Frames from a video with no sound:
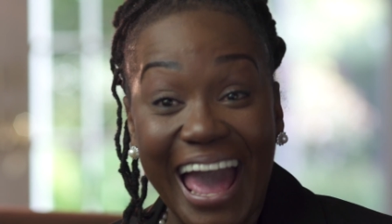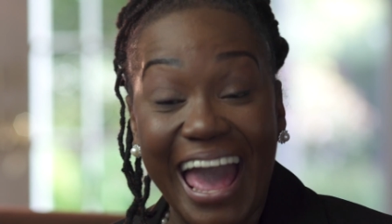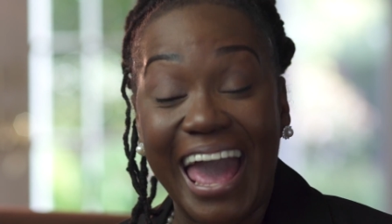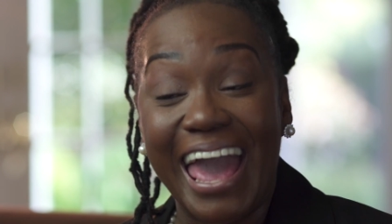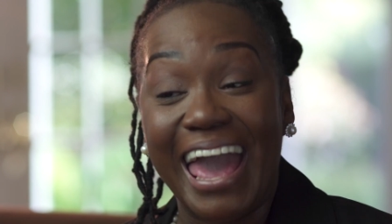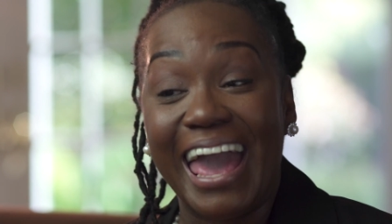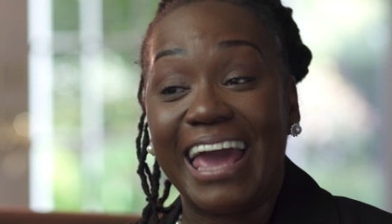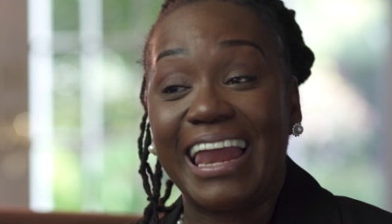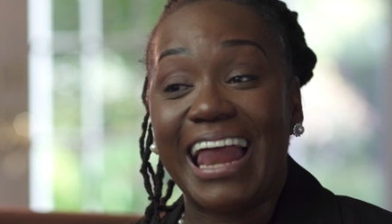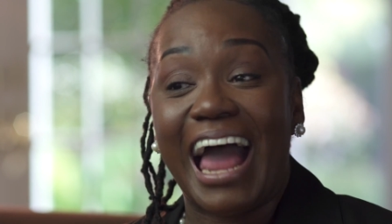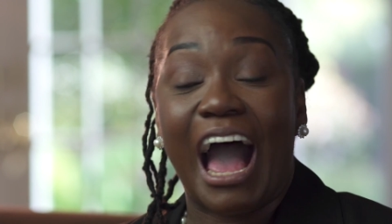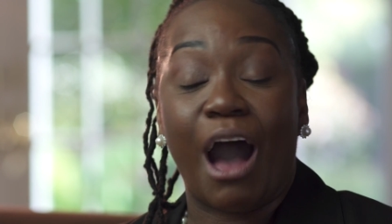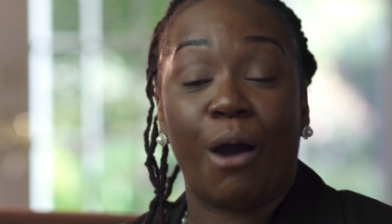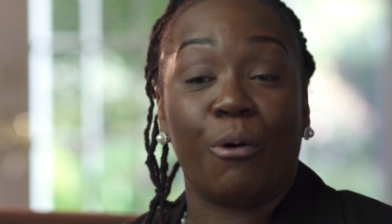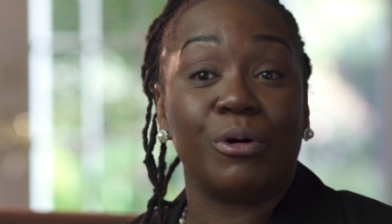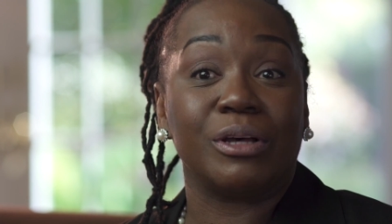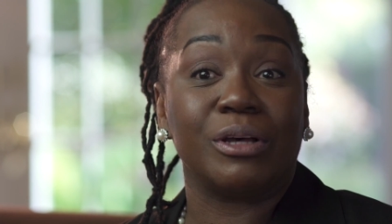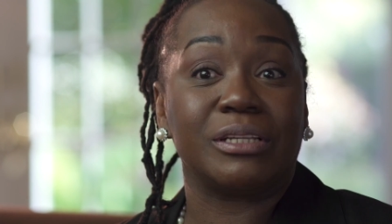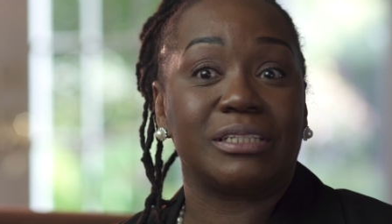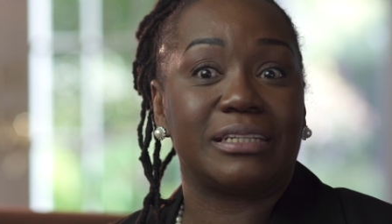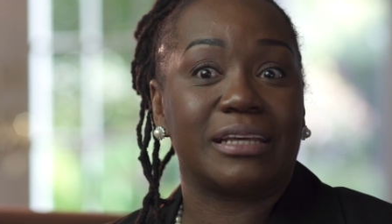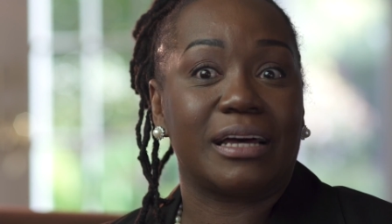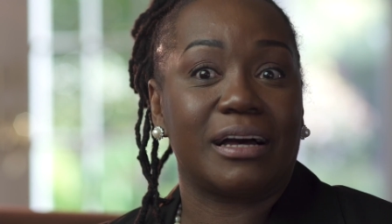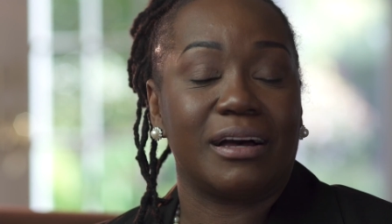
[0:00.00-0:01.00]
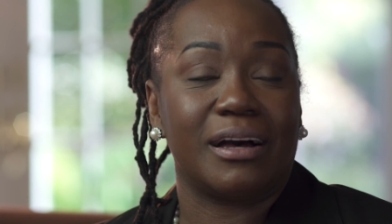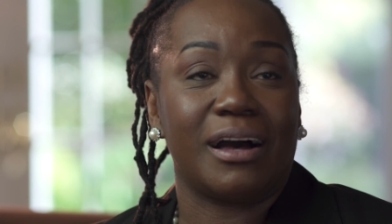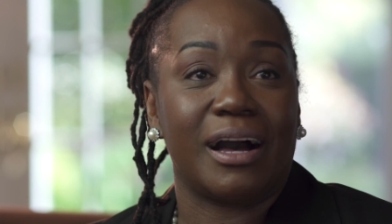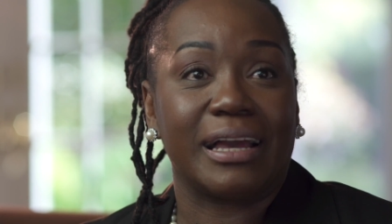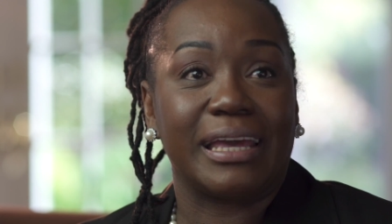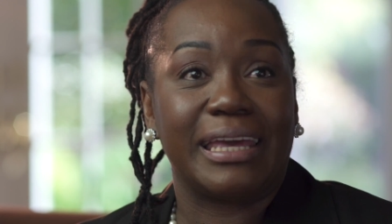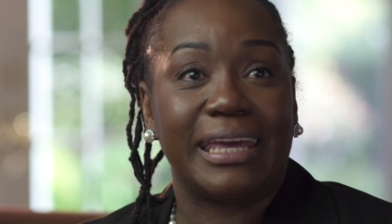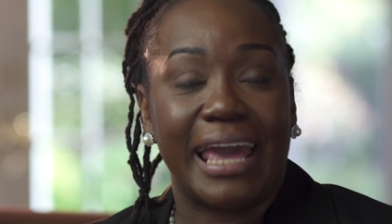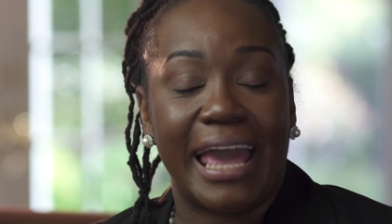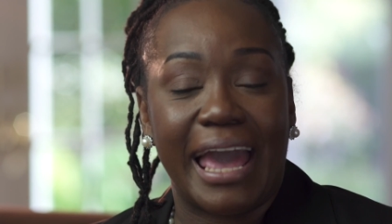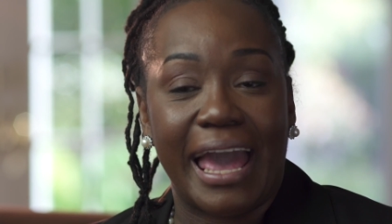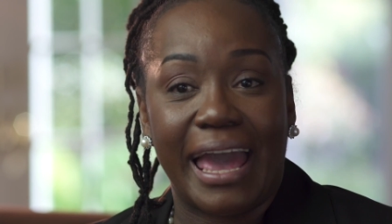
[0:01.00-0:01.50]
and
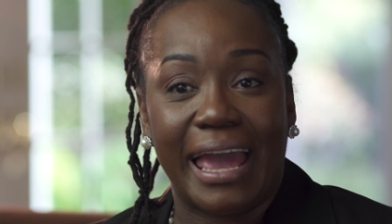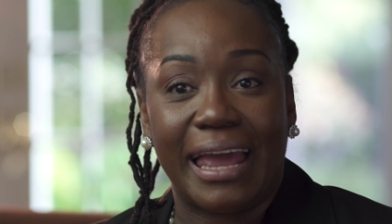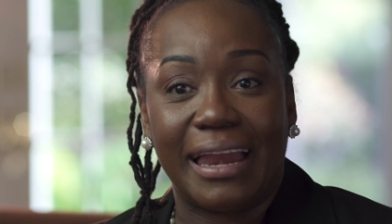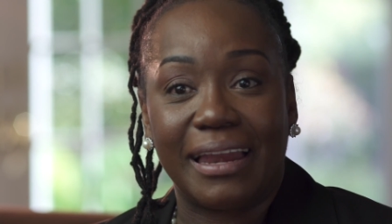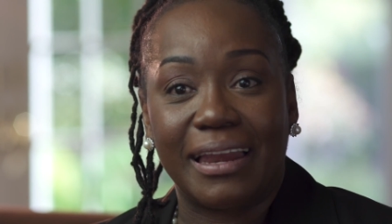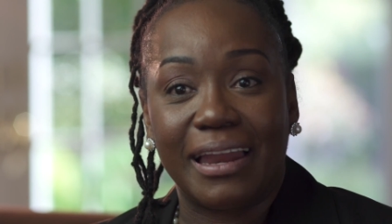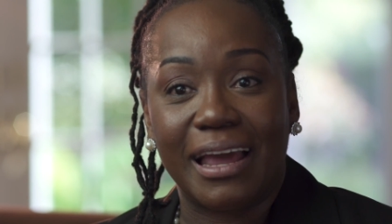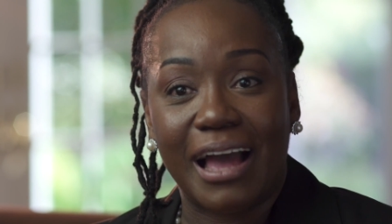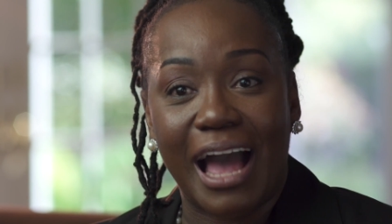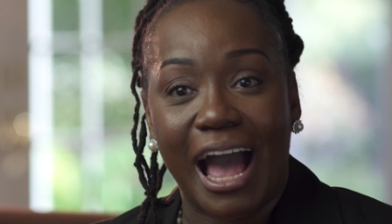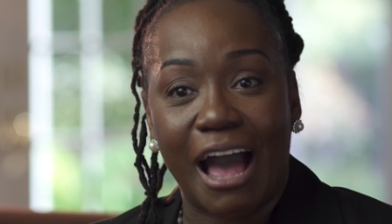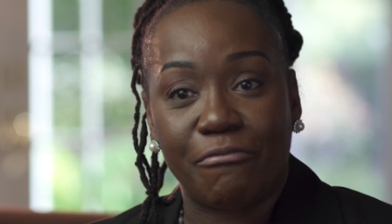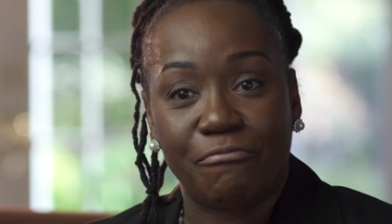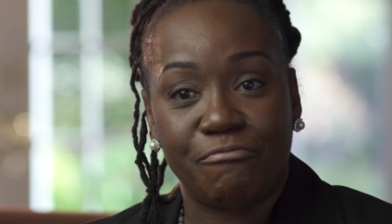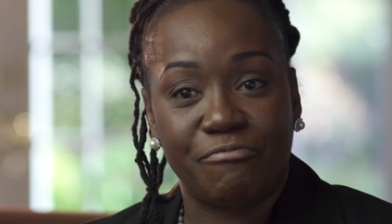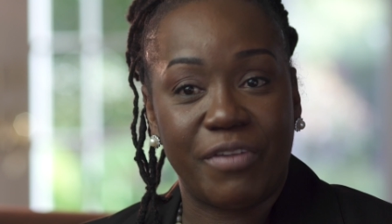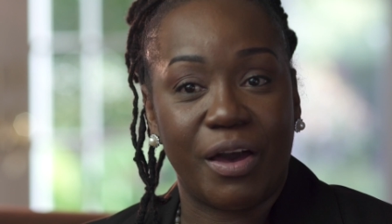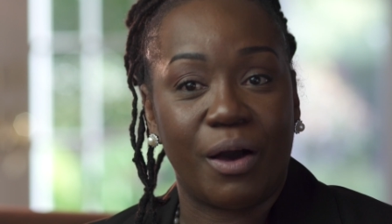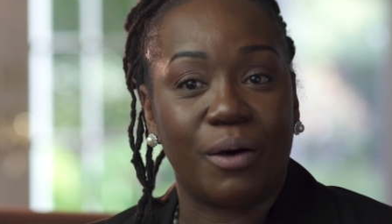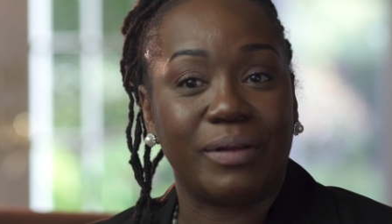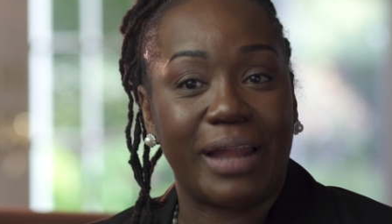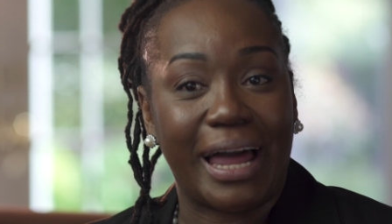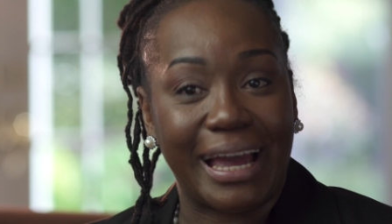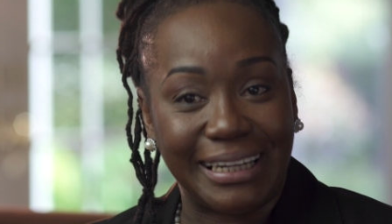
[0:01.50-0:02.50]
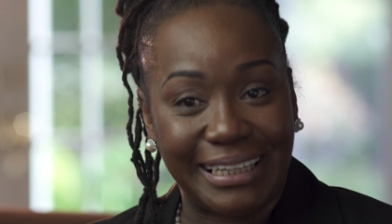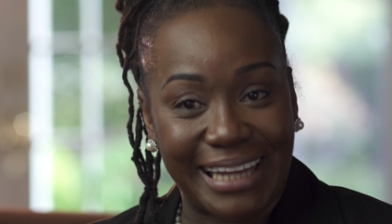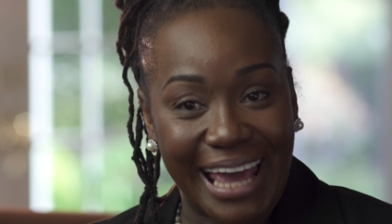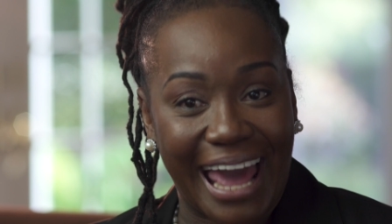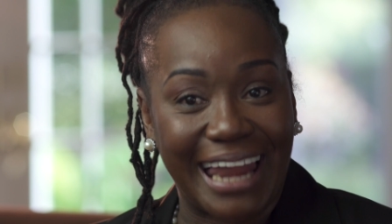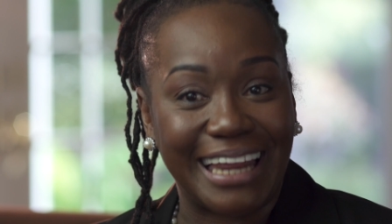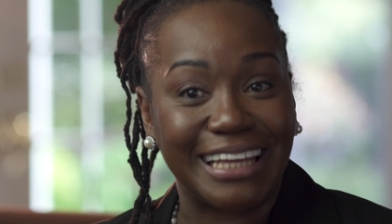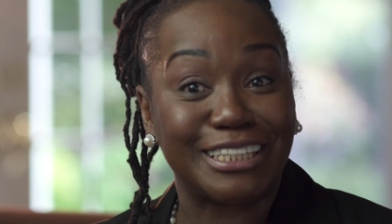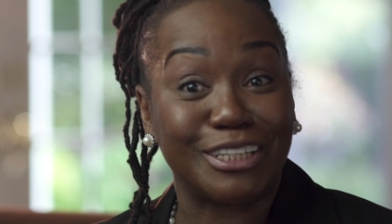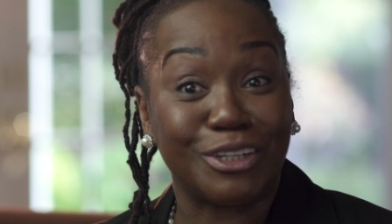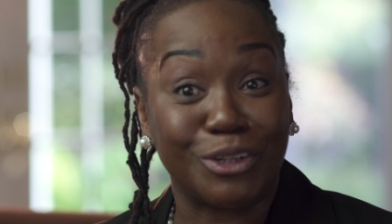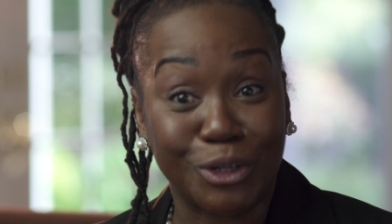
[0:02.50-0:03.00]
I felt like
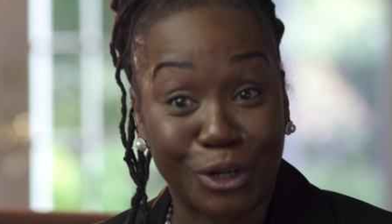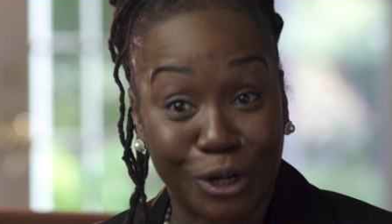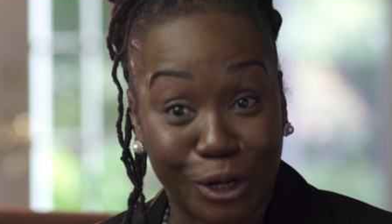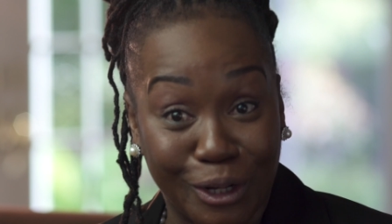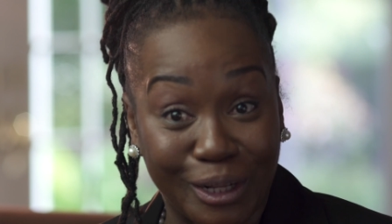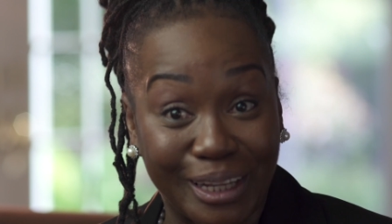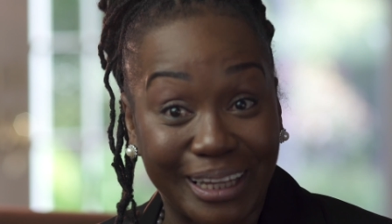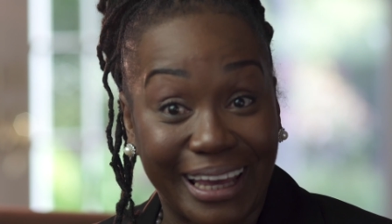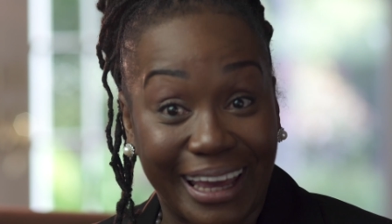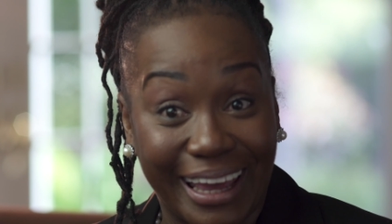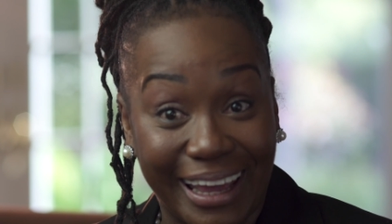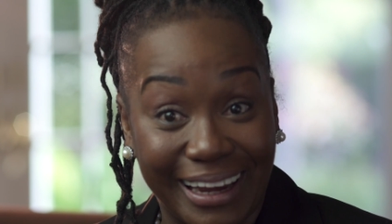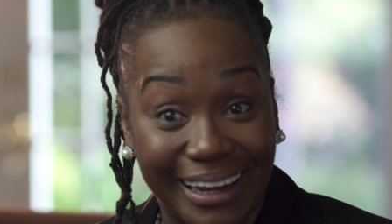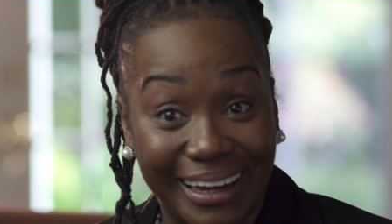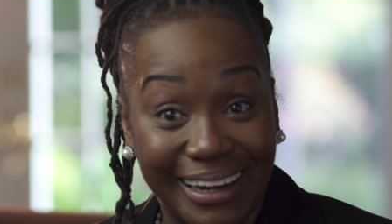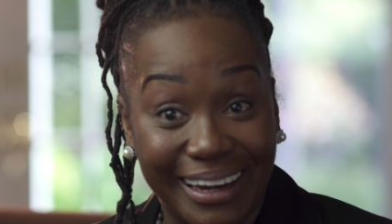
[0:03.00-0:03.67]
daddy's little girl again.